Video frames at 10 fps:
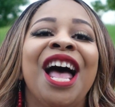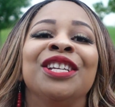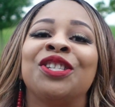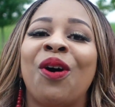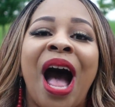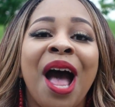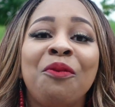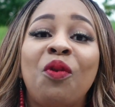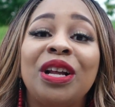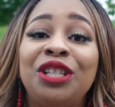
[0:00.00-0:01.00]
So I
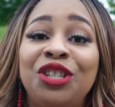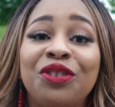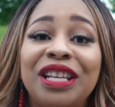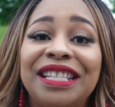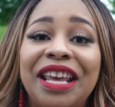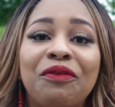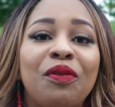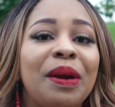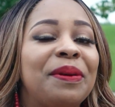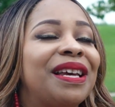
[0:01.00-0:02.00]
want to do this
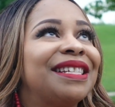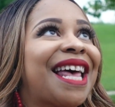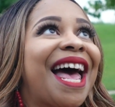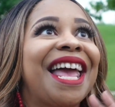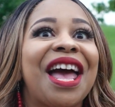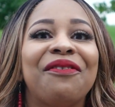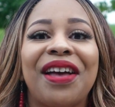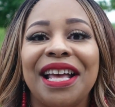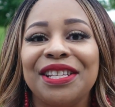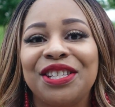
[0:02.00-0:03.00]
giveaway because I have
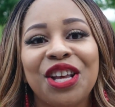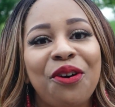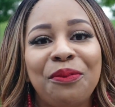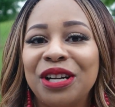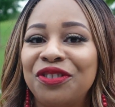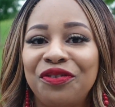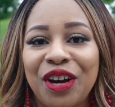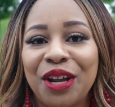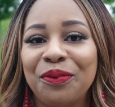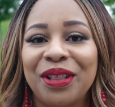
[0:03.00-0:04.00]
had so much
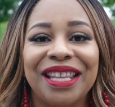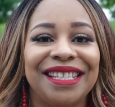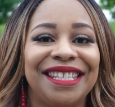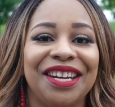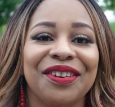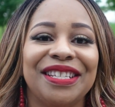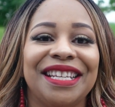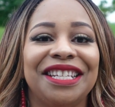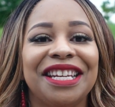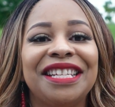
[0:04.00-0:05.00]
fun with this series,
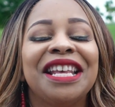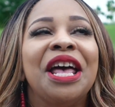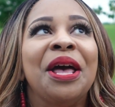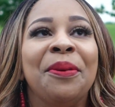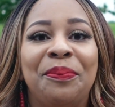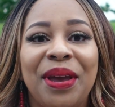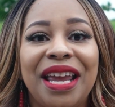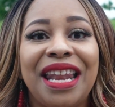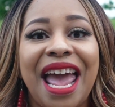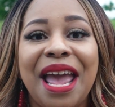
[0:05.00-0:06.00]
and just
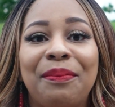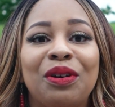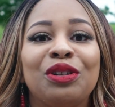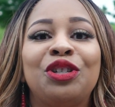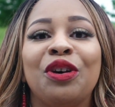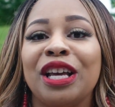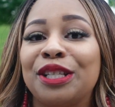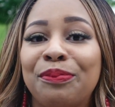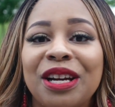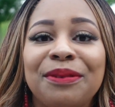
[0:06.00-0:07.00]
being able to
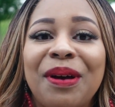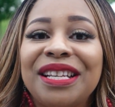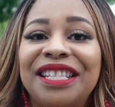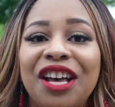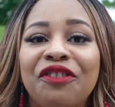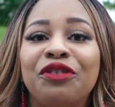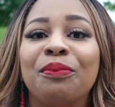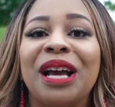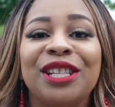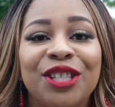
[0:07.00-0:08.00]
express myself through
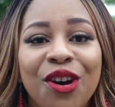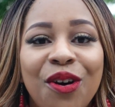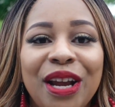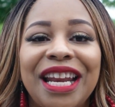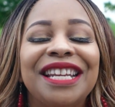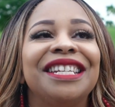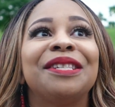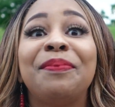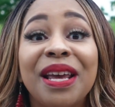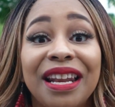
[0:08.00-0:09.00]
my sewing and
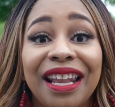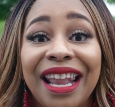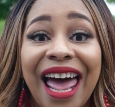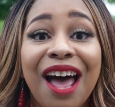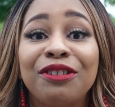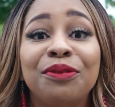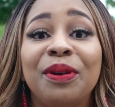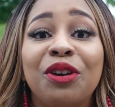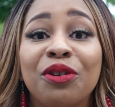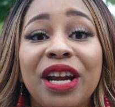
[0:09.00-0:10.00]
just being allowed to
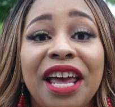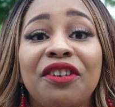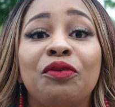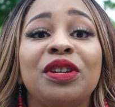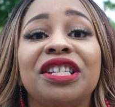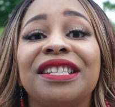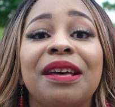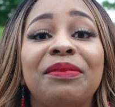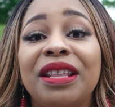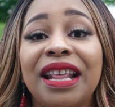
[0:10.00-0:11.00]
be creative, which is
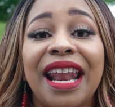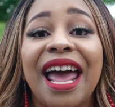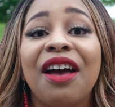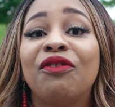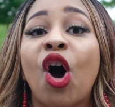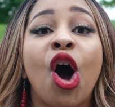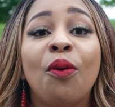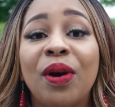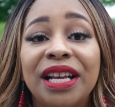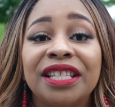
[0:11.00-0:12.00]
something that I have
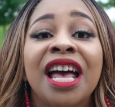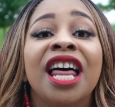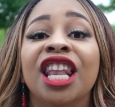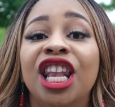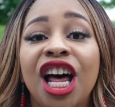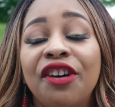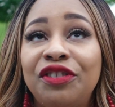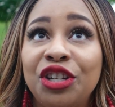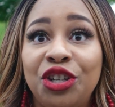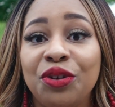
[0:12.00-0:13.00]
always
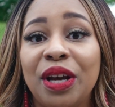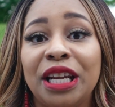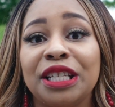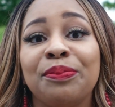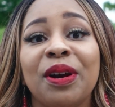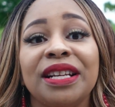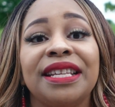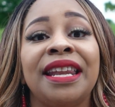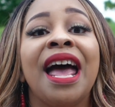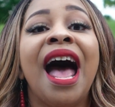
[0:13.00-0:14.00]
loved to do and
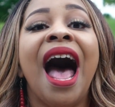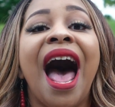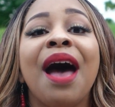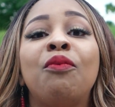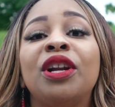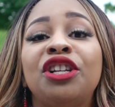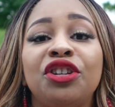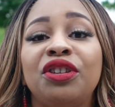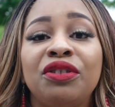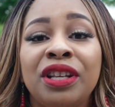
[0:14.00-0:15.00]
express. And I wanted
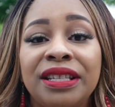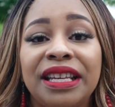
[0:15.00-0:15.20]
to do this